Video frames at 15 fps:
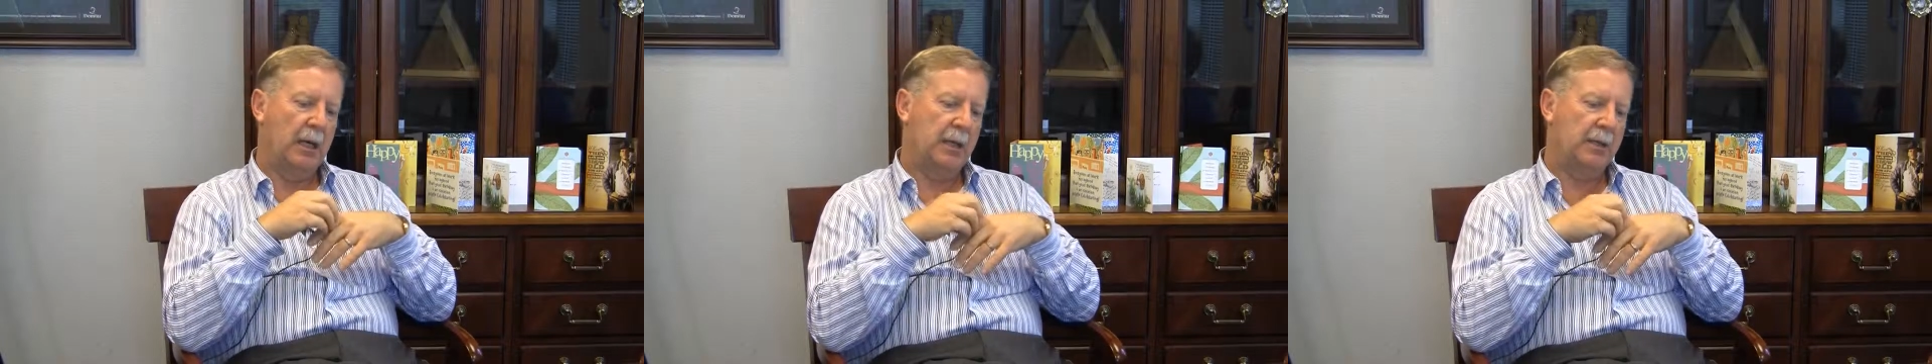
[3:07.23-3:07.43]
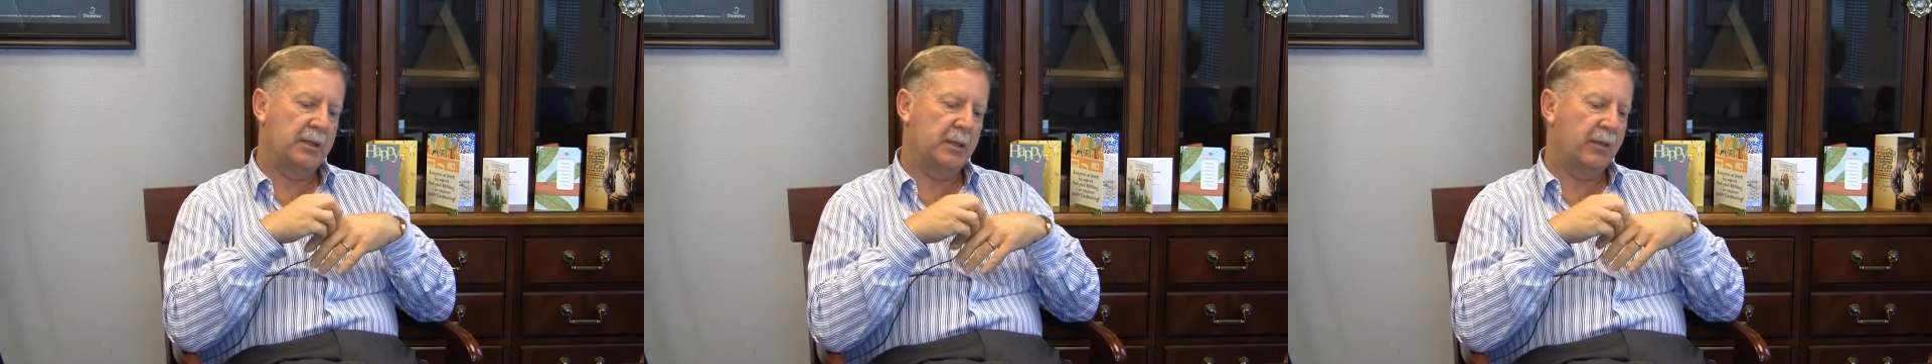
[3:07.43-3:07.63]

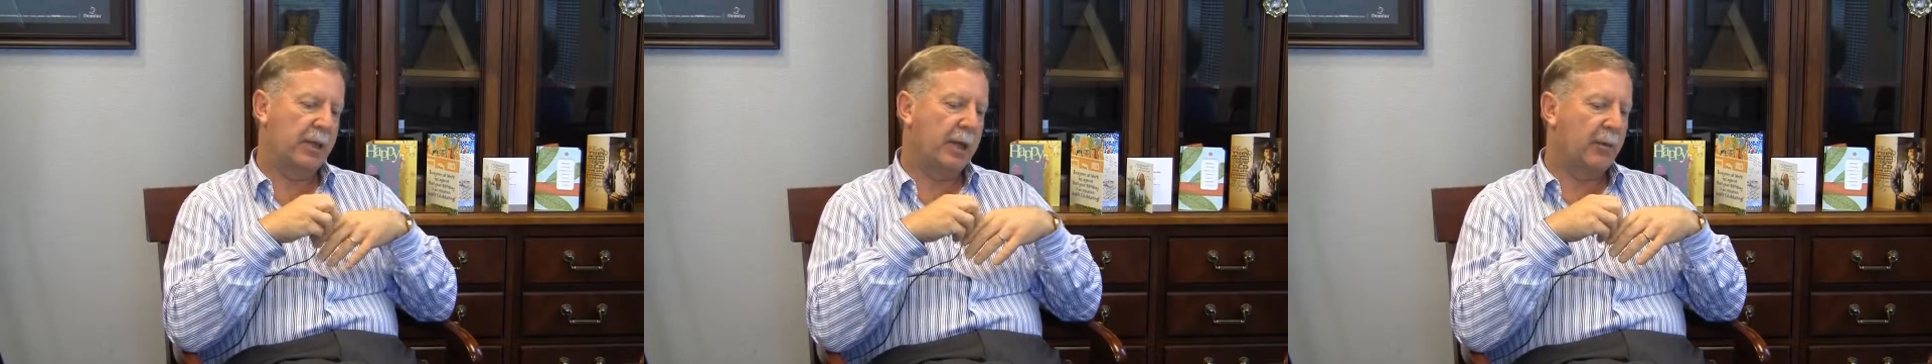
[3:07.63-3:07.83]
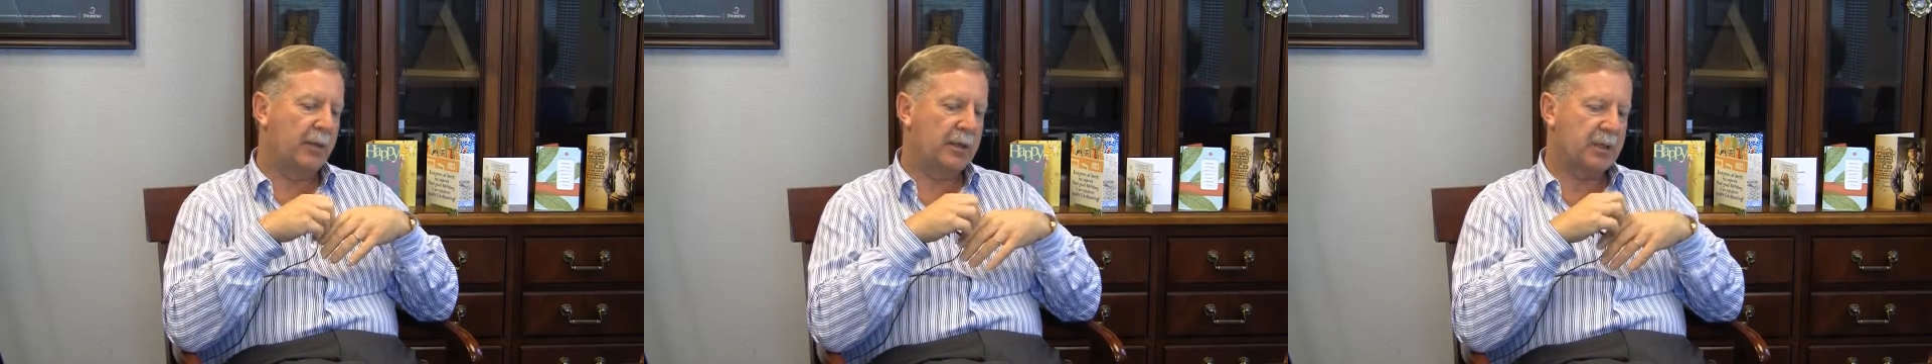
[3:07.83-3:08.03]
So
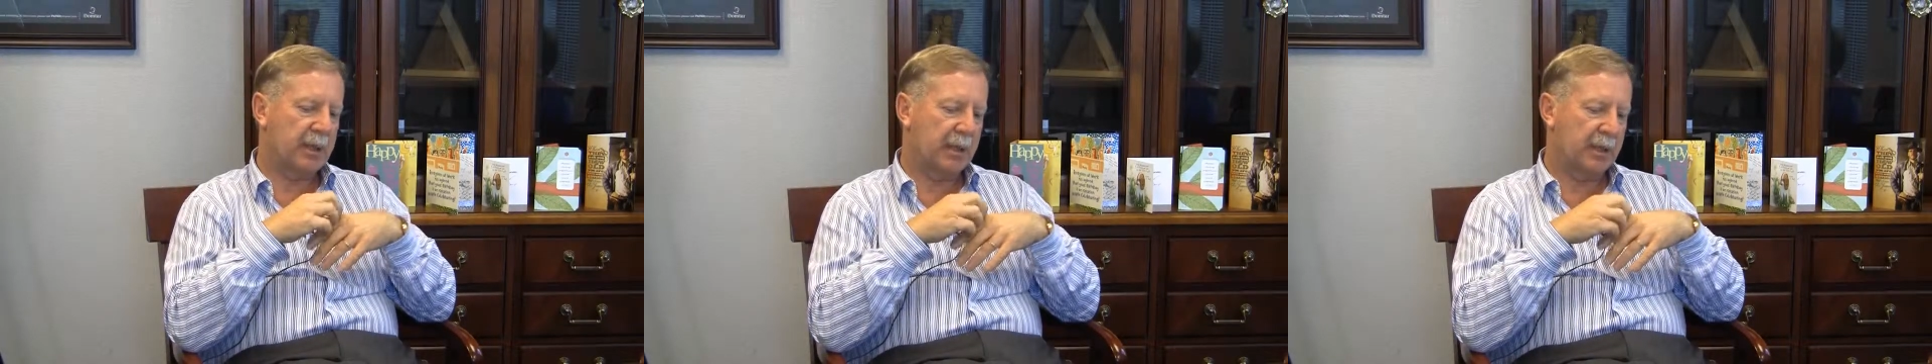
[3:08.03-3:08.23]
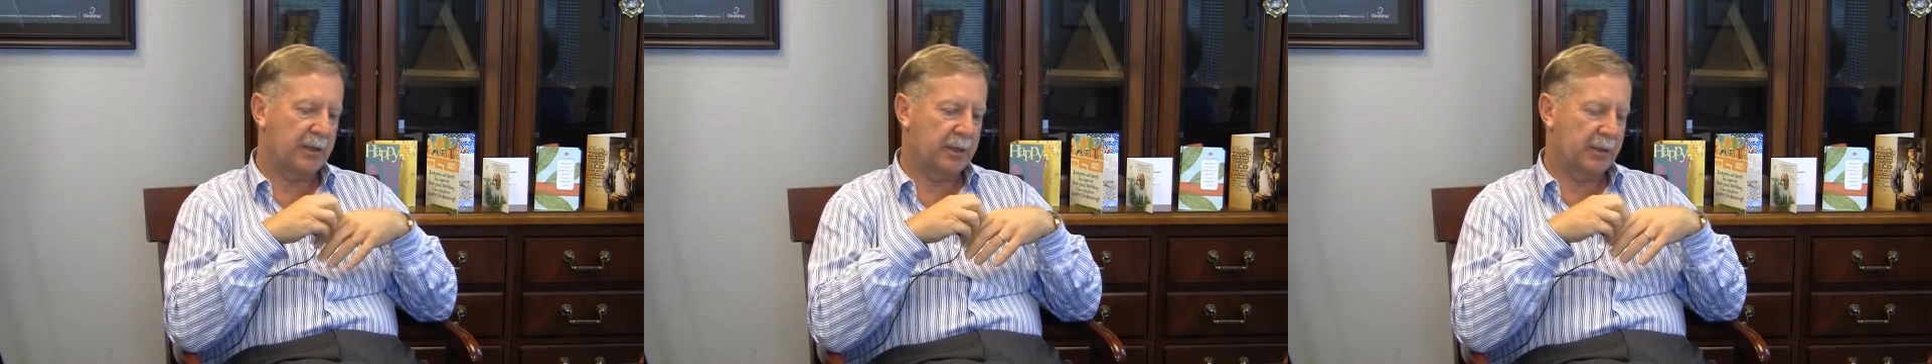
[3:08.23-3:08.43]
there we're
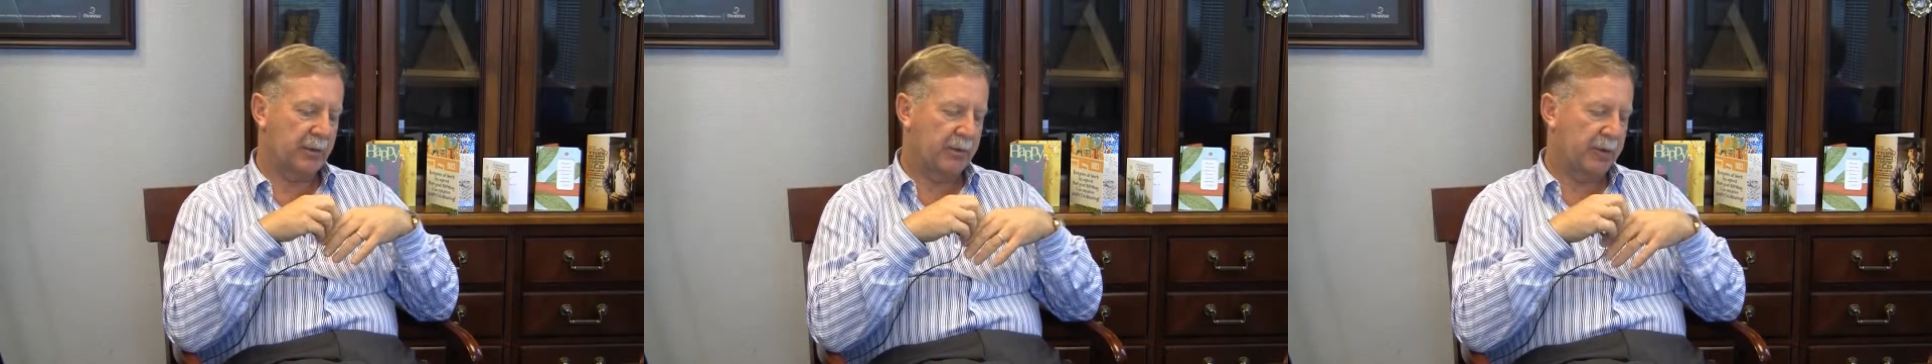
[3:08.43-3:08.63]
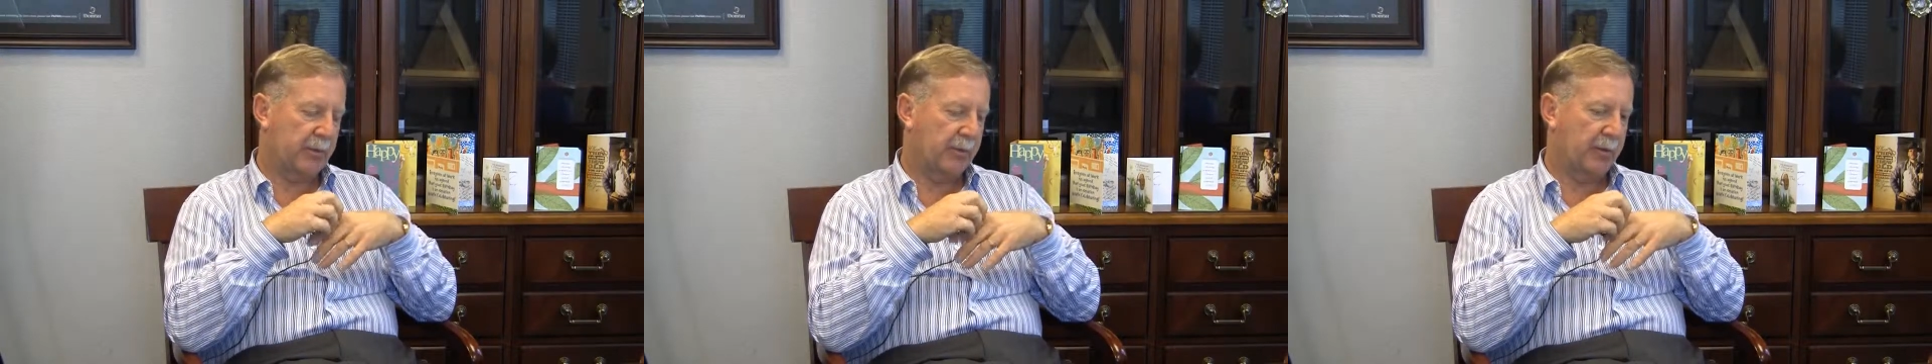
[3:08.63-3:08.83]
selling to sort
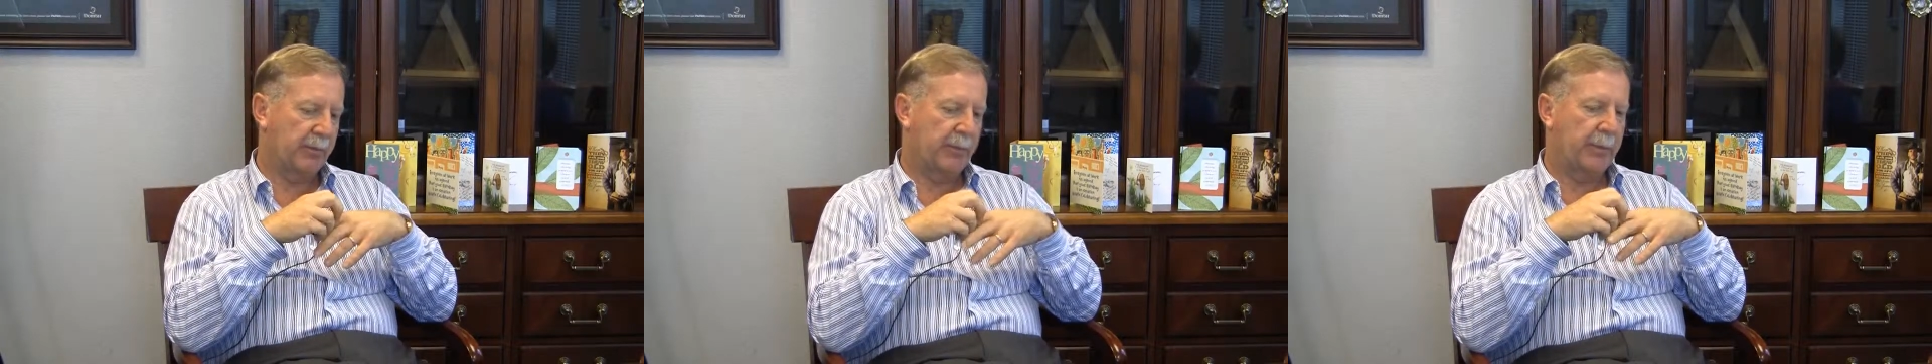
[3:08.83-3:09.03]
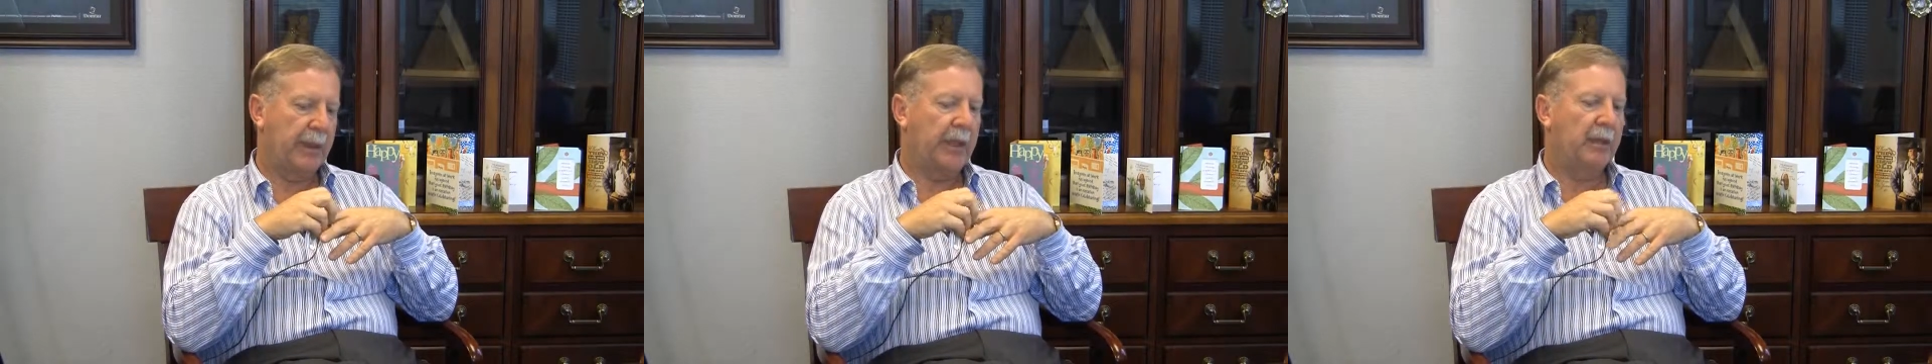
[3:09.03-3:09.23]
of some of the
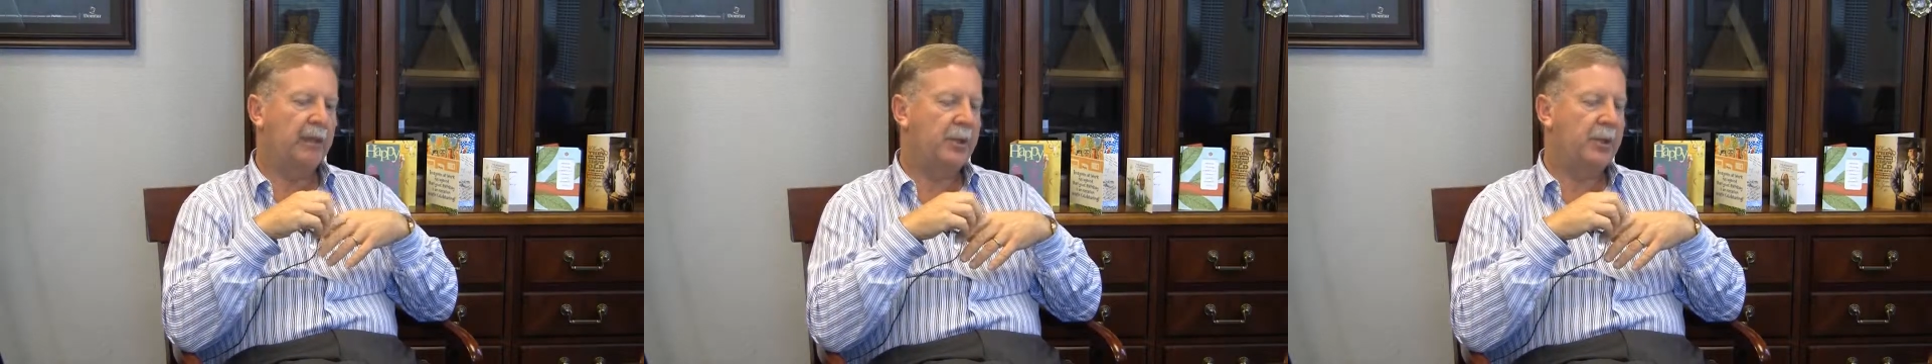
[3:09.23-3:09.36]
big